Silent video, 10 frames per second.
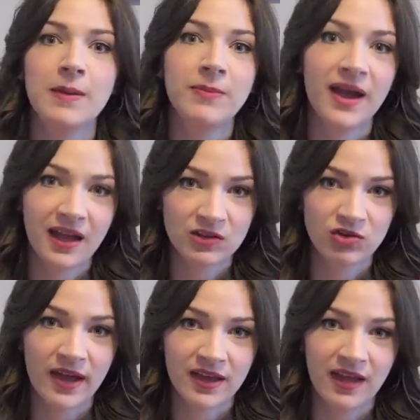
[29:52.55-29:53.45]
I'm back on
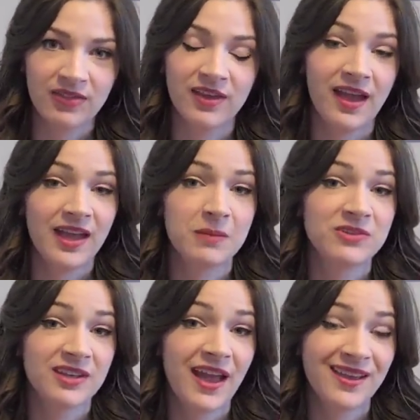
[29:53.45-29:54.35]
track again like I am
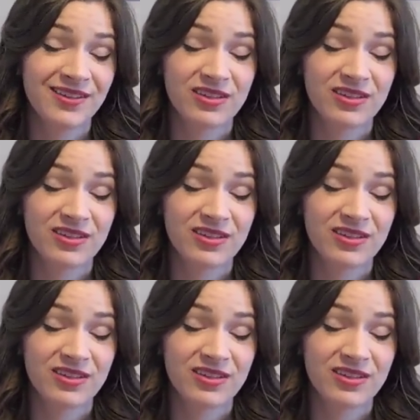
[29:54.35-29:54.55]
today.